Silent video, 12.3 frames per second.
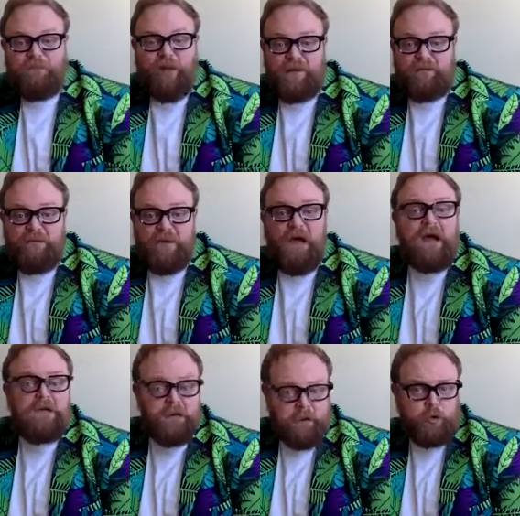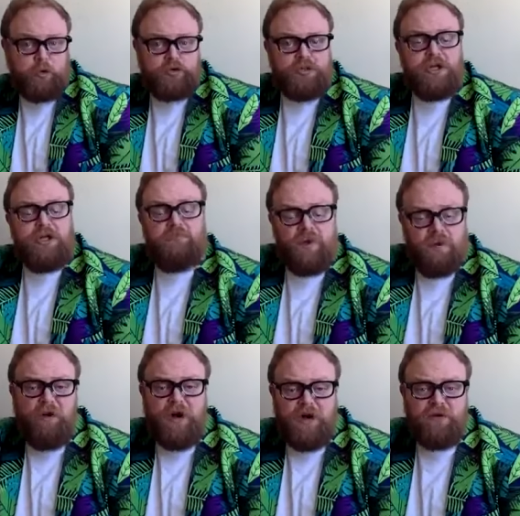paper called
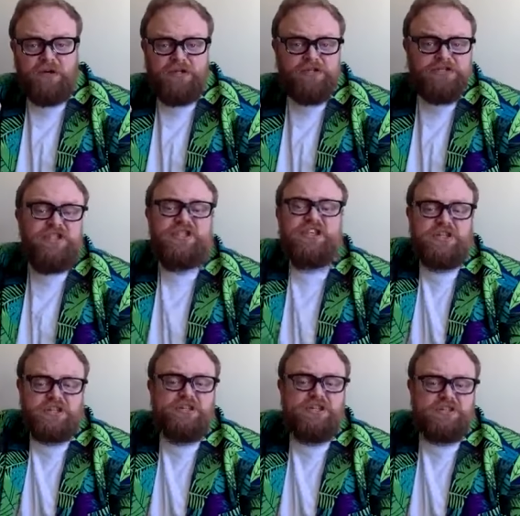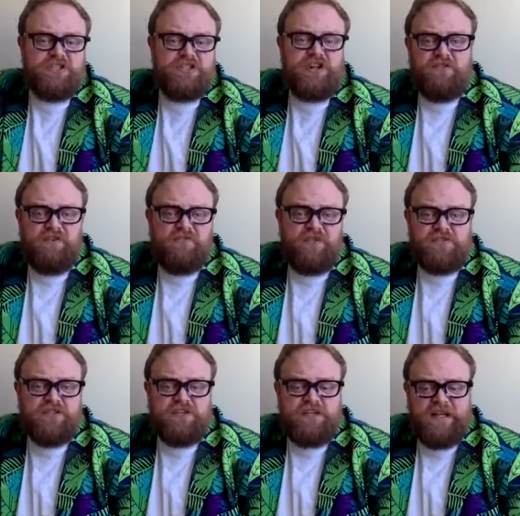papyrus, cross it off if
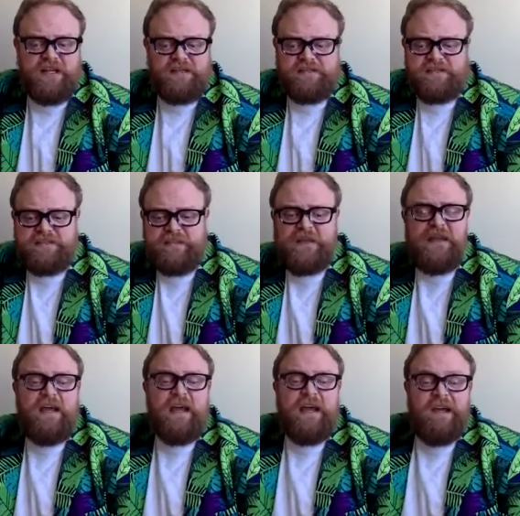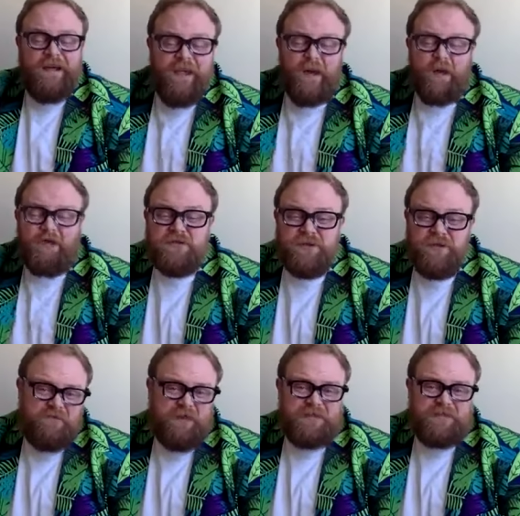it's on your list, and they also
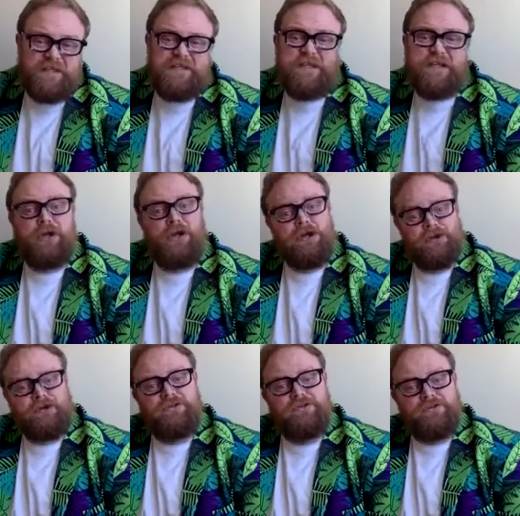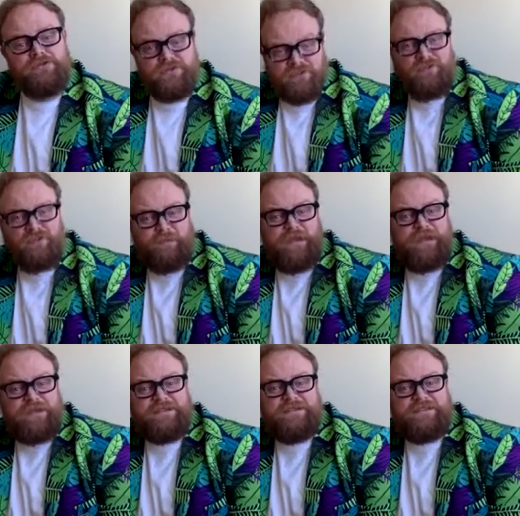invented
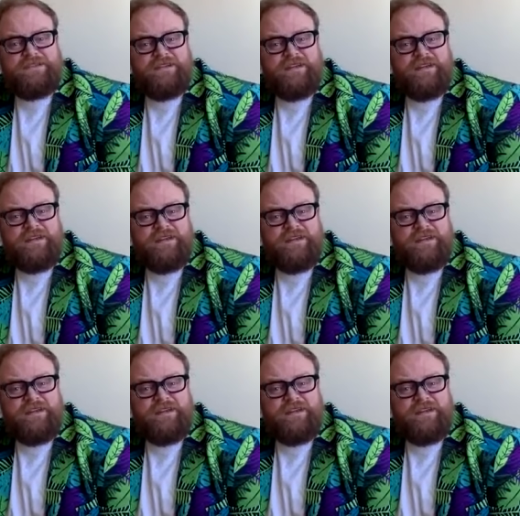toothpaste.